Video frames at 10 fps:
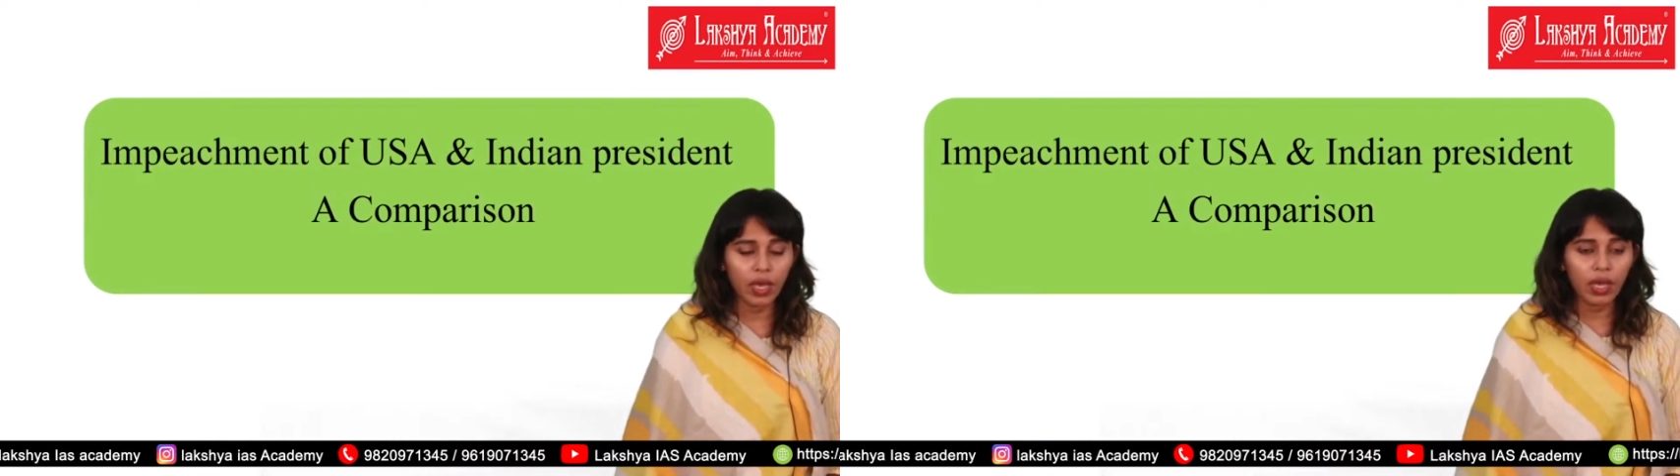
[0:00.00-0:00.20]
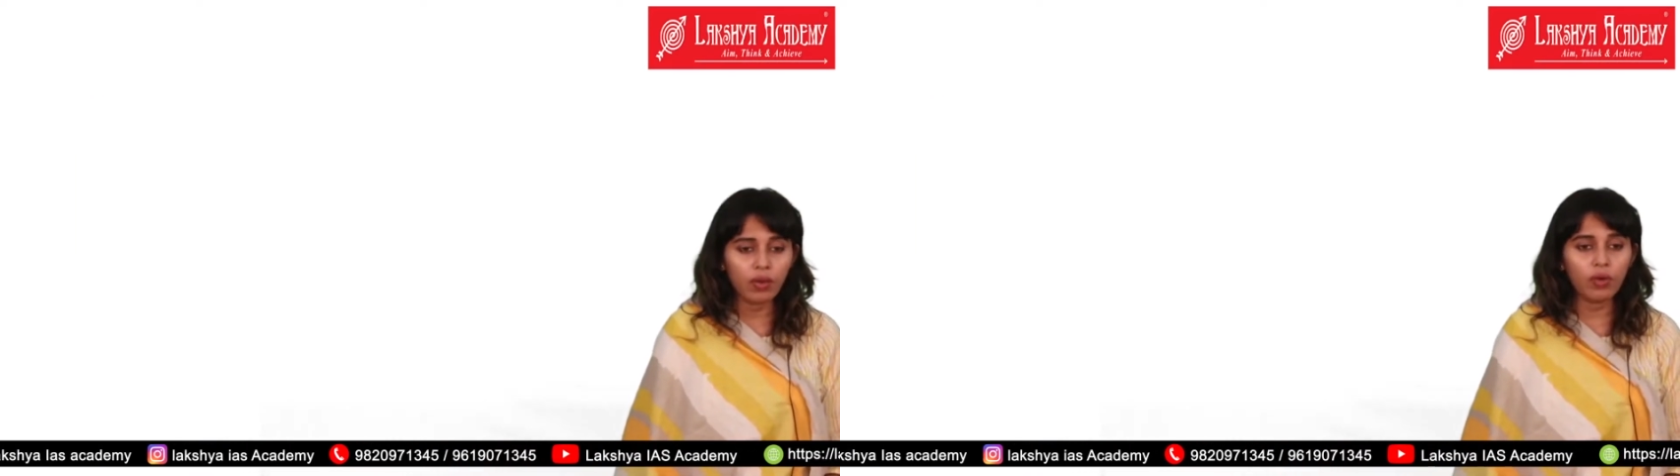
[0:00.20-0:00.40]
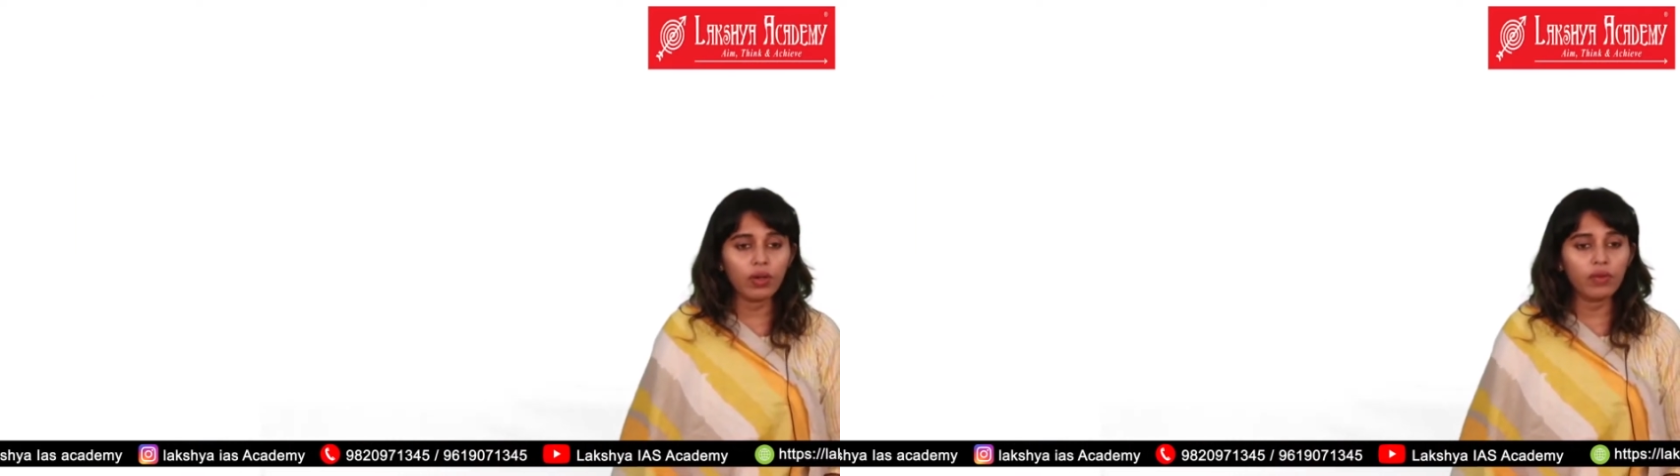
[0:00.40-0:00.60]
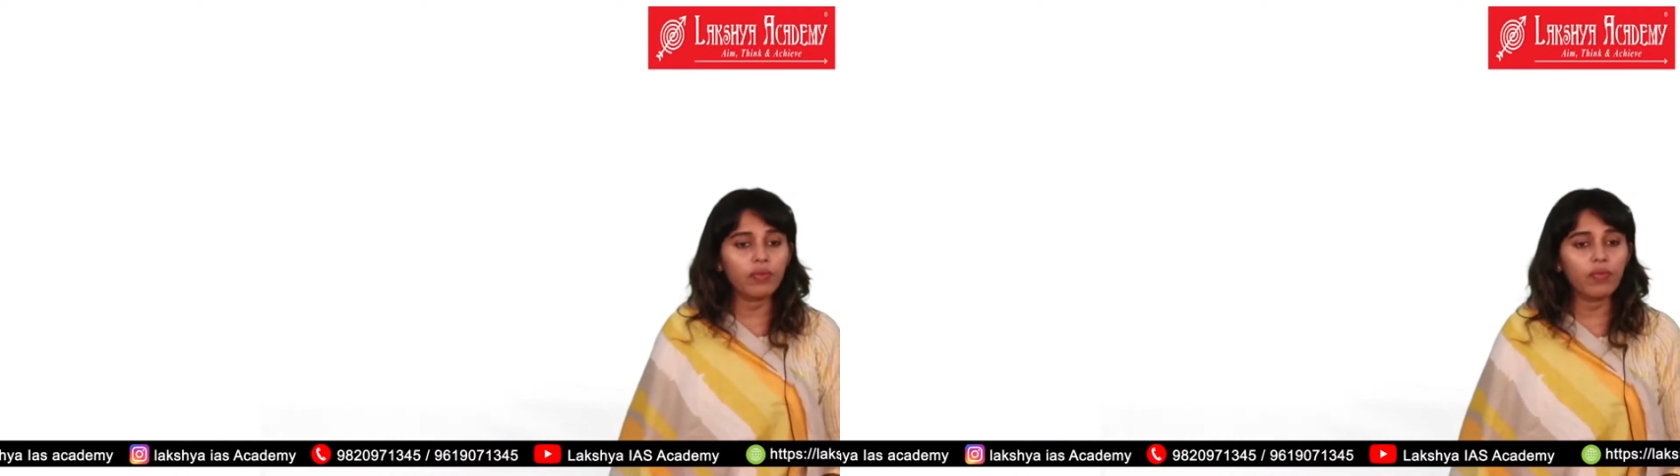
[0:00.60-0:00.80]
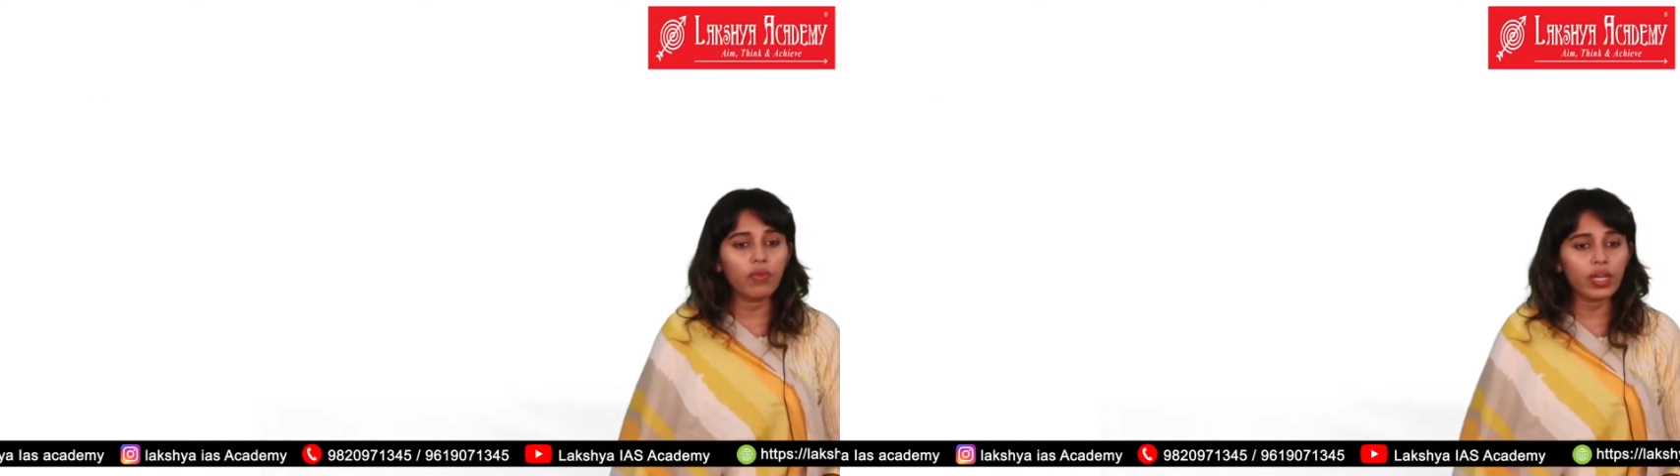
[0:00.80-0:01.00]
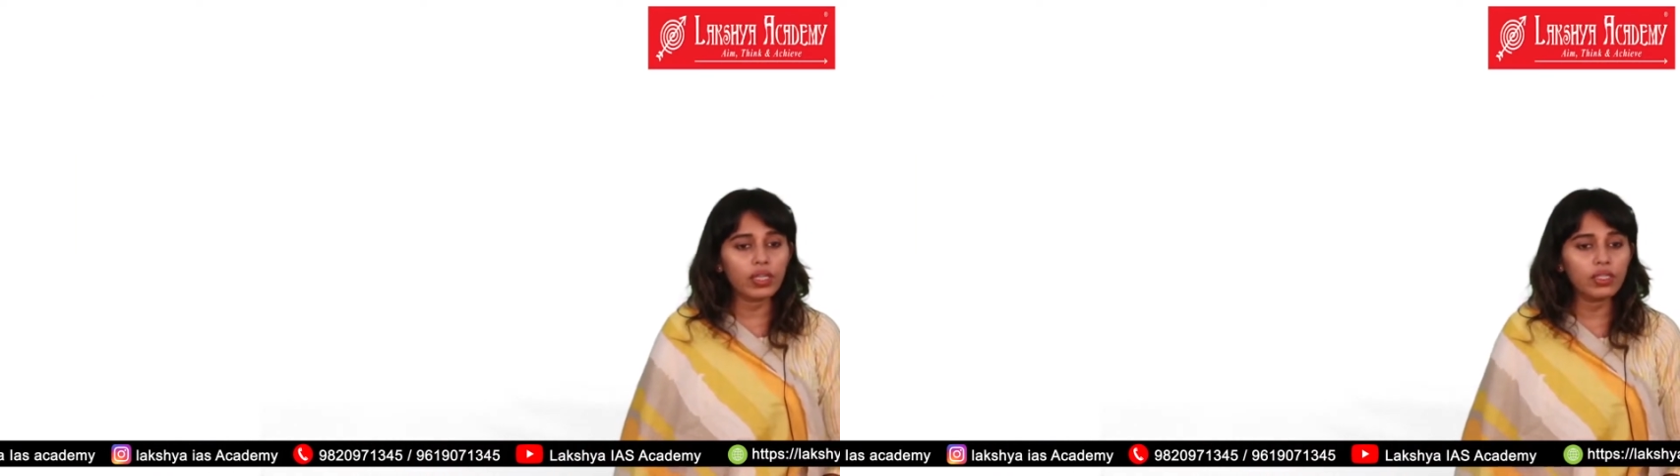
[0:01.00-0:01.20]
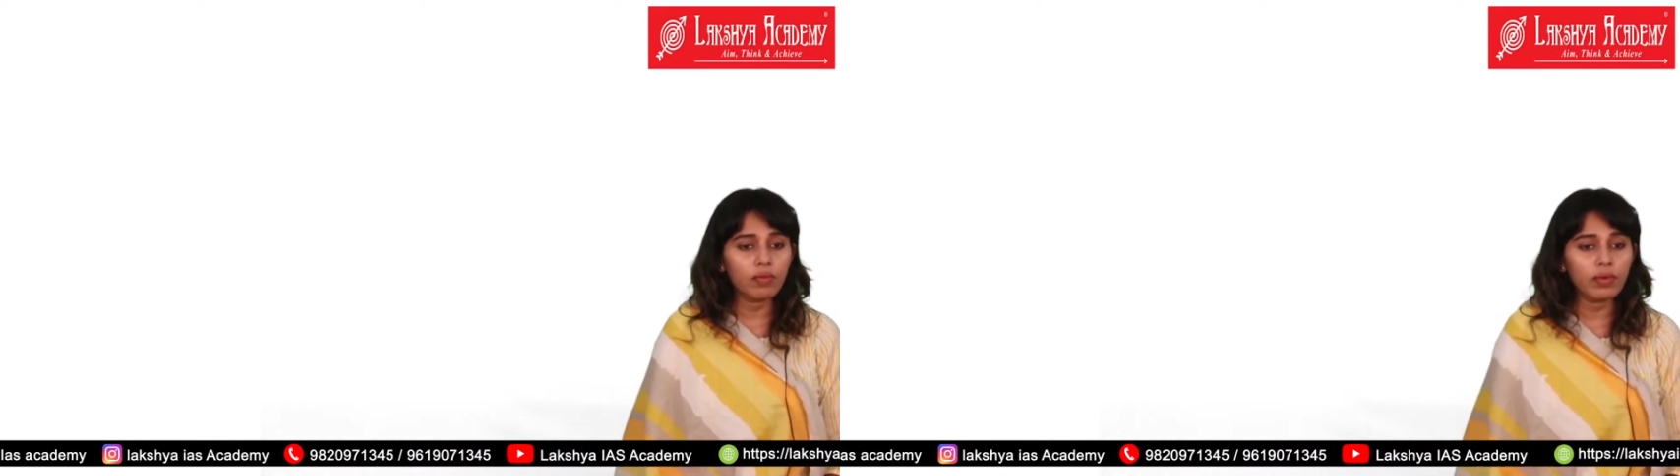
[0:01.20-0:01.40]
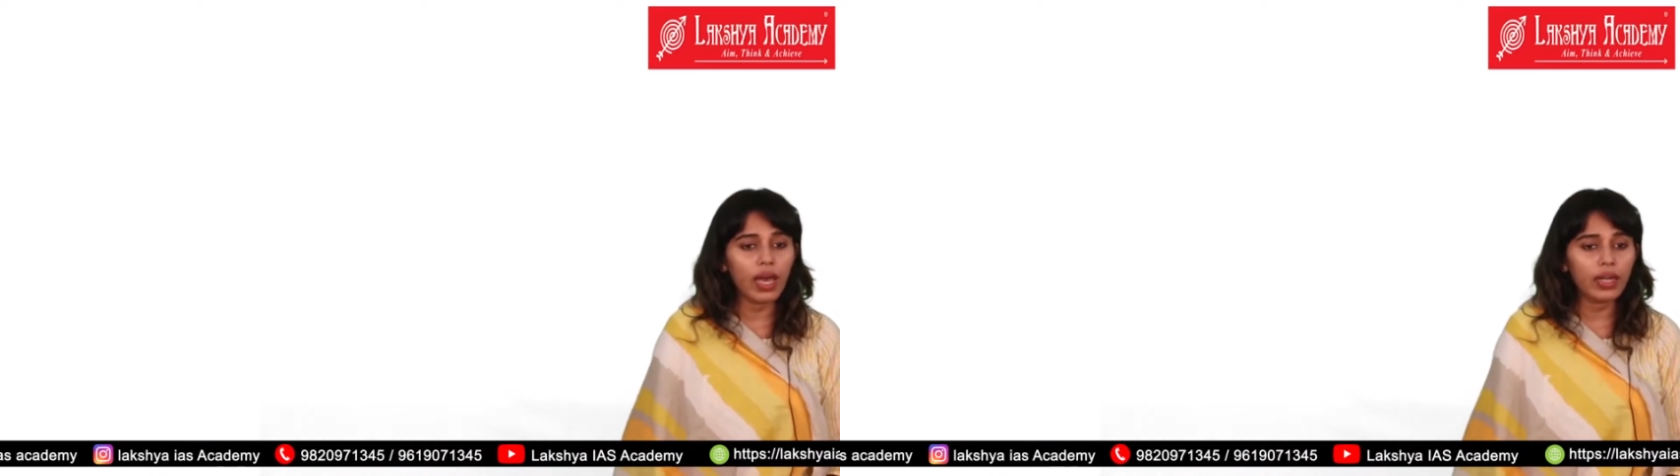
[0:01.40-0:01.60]
What are the
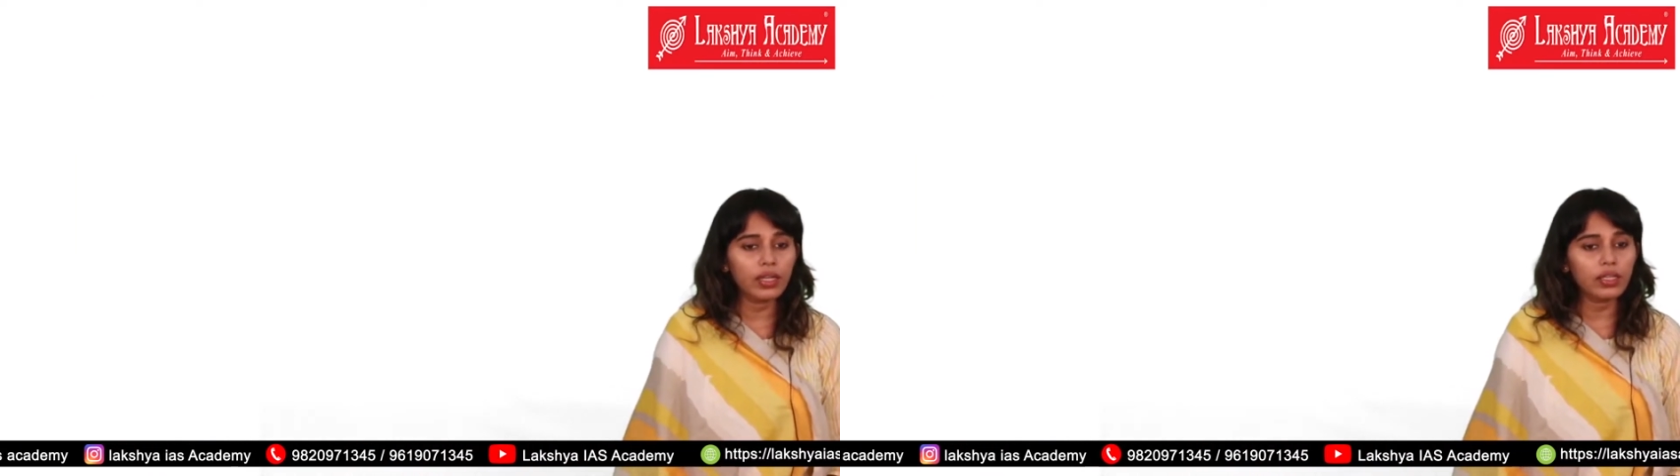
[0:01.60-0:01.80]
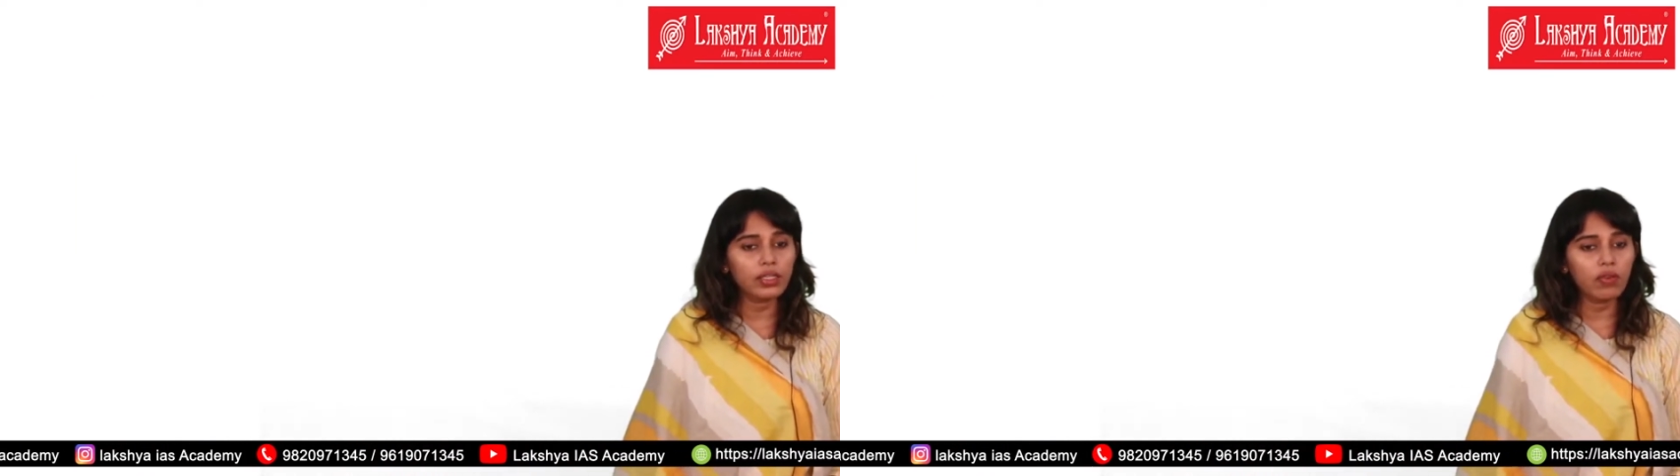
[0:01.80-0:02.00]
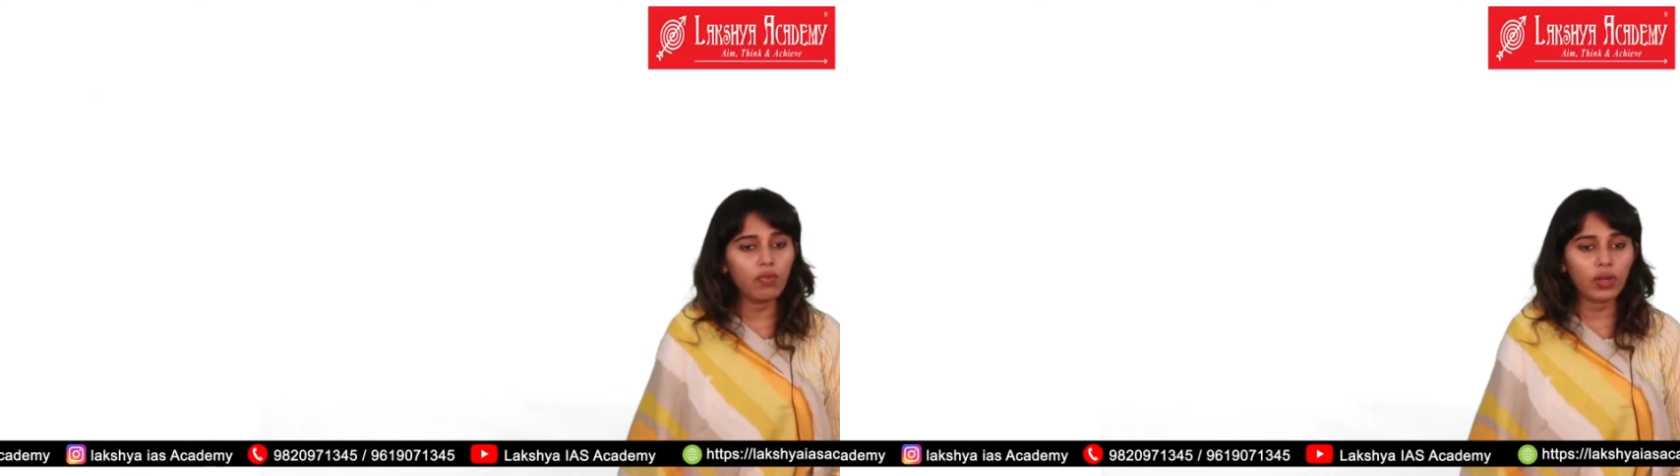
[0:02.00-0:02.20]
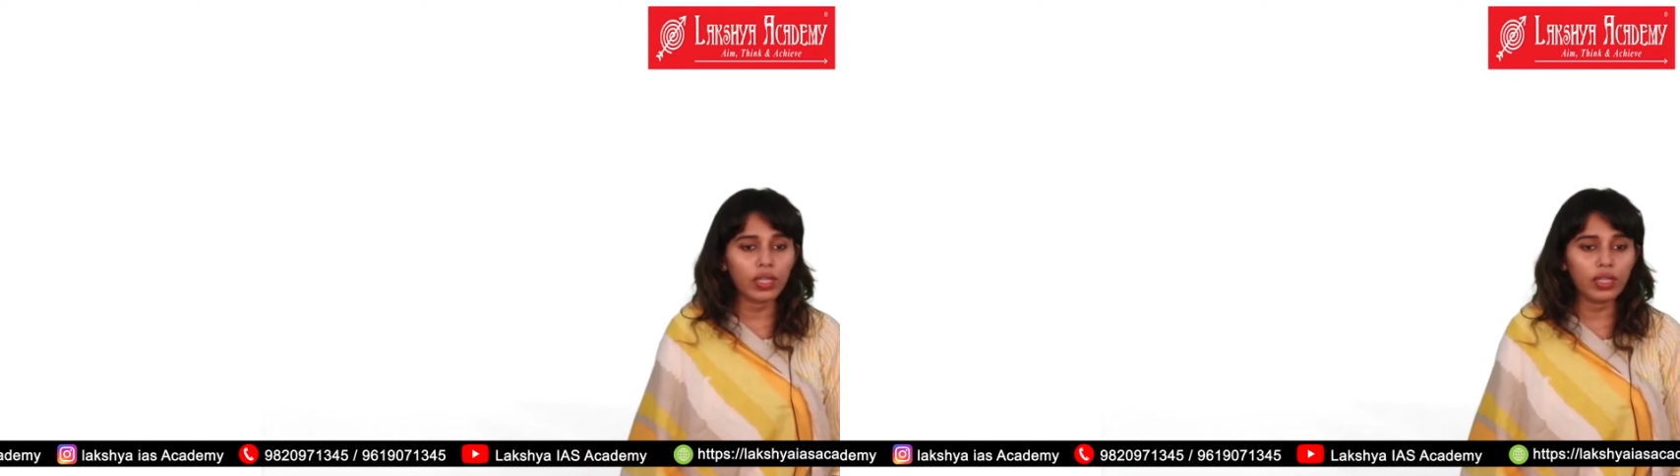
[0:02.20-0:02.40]
similarities and what are